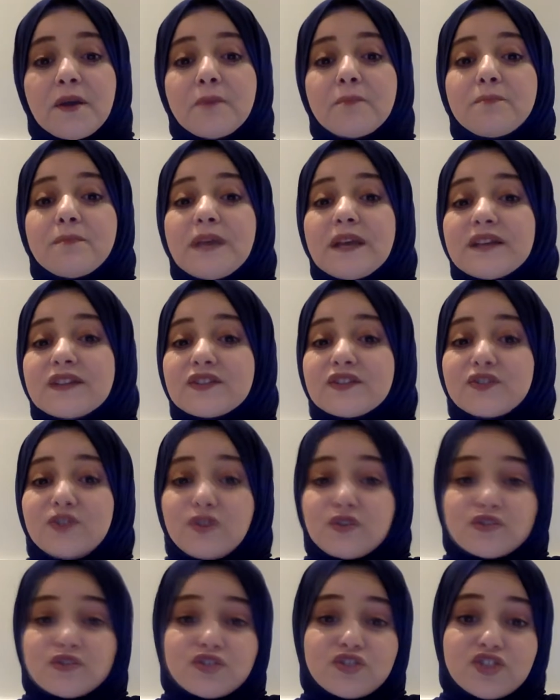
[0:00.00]
based
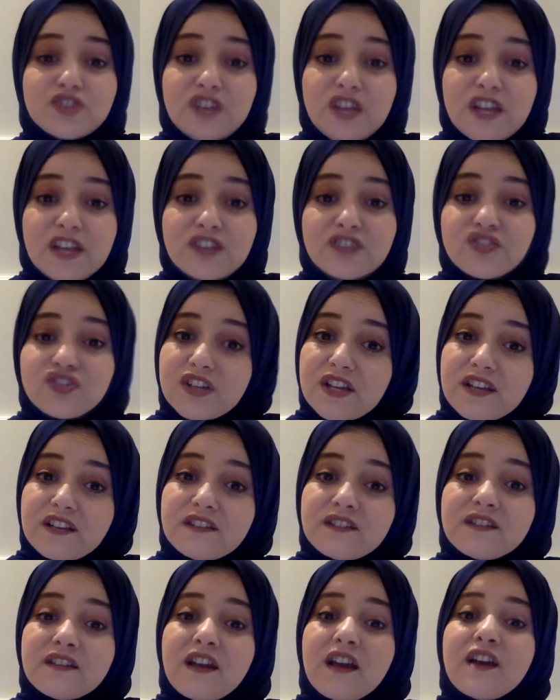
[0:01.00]
on change
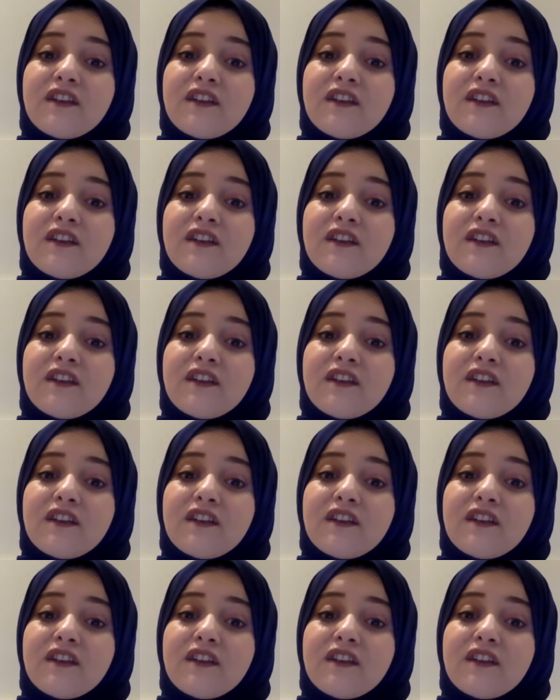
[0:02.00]
in